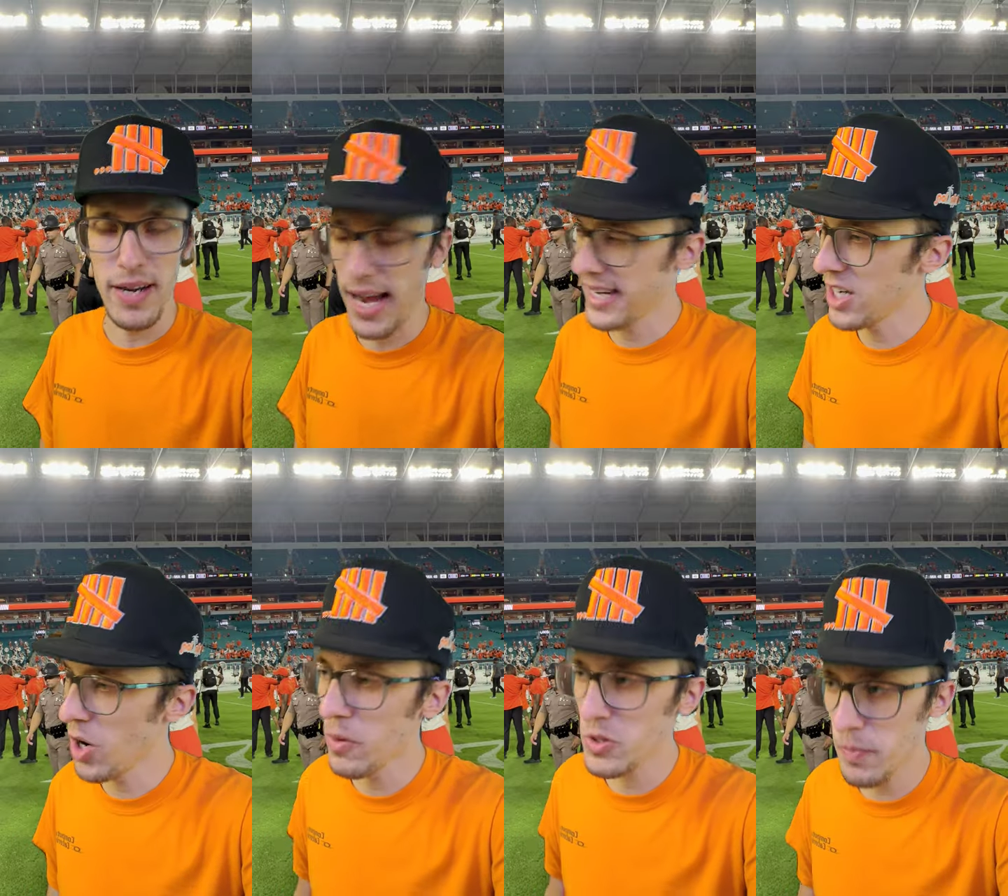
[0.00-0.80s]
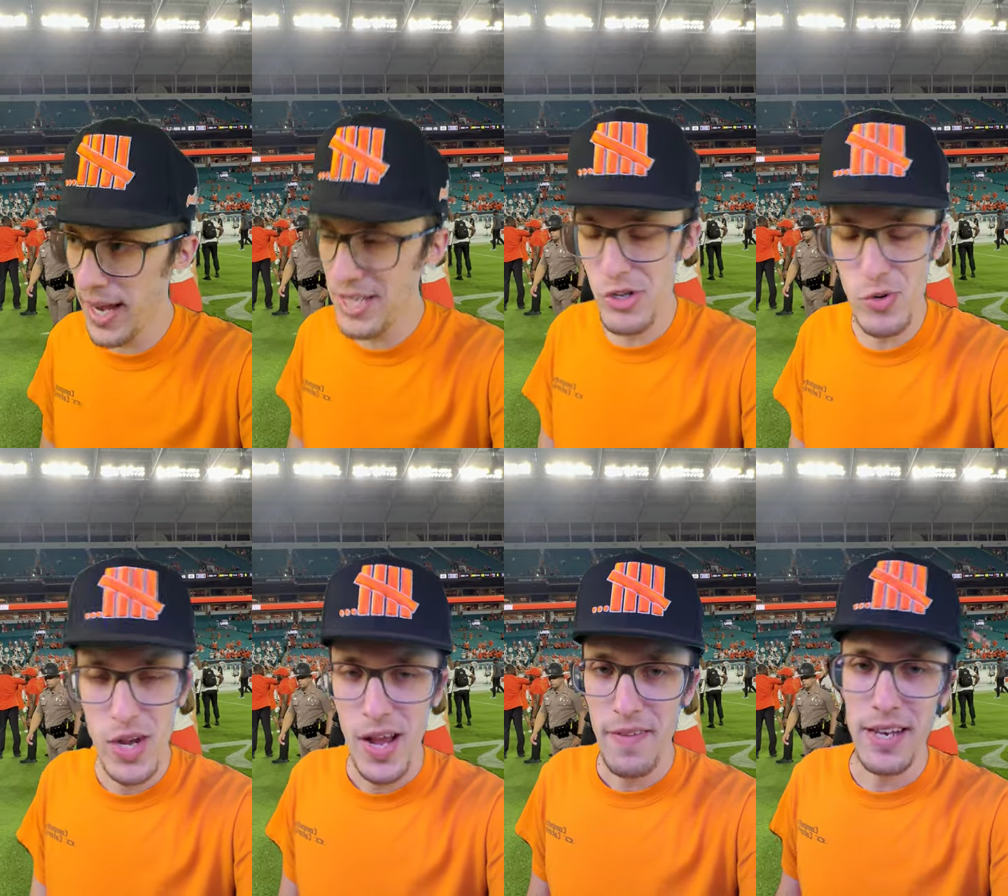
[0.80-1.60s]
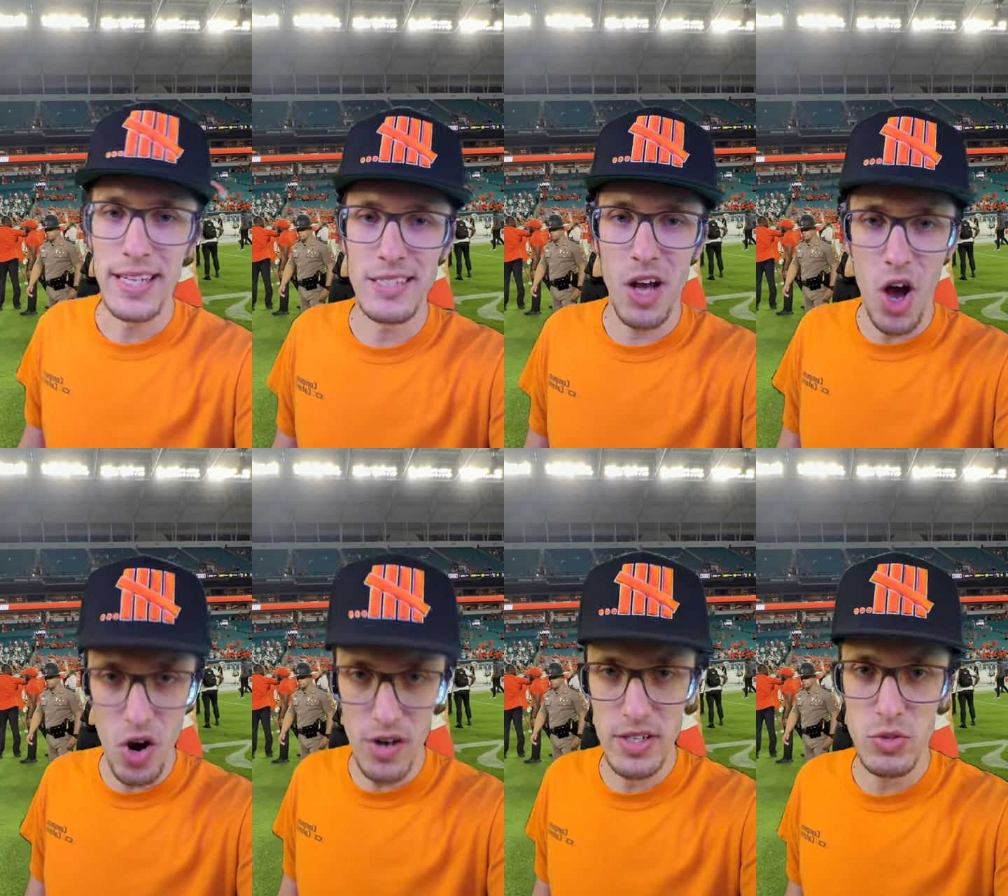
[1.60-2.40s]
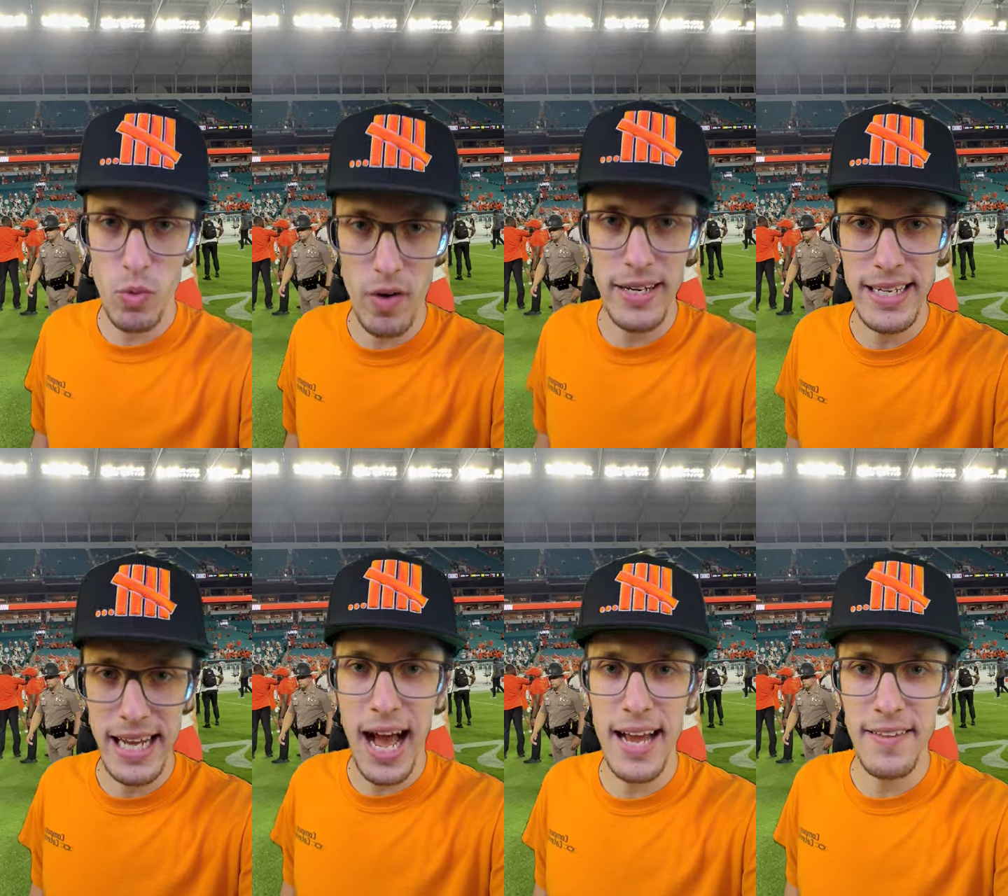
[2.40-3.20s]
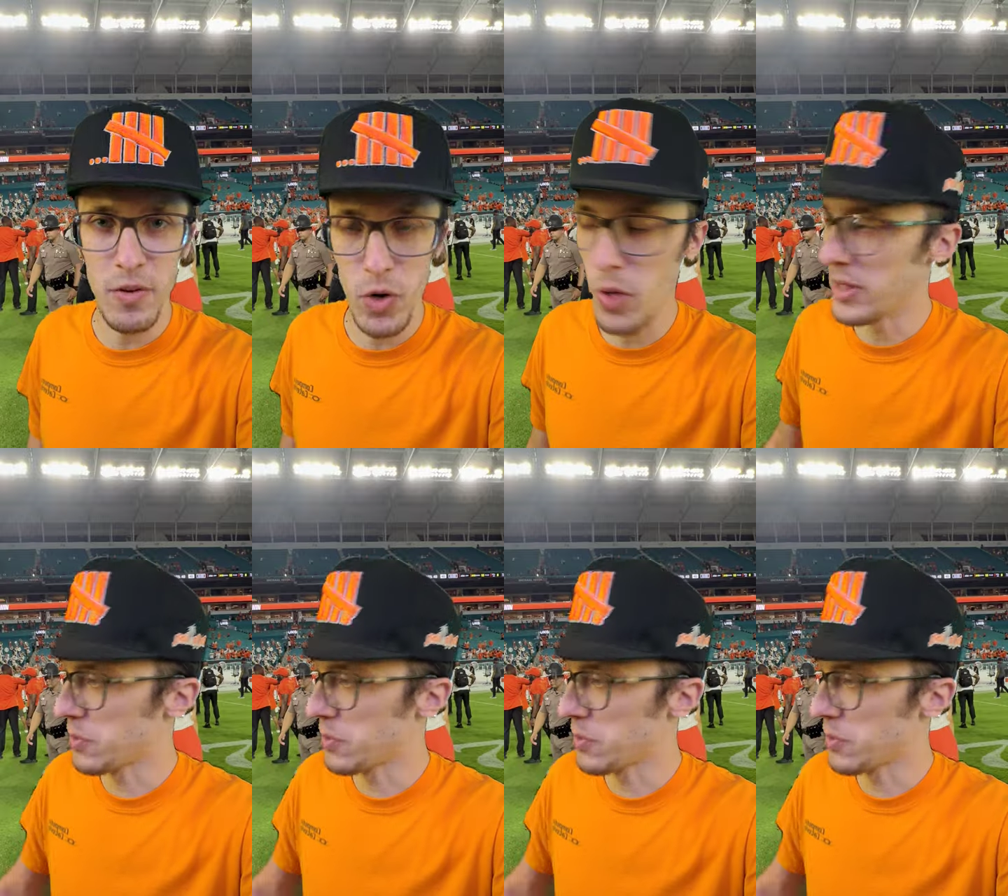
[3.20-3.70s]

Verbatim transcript: And I can almost bet you that he's the hardest working guy in the room.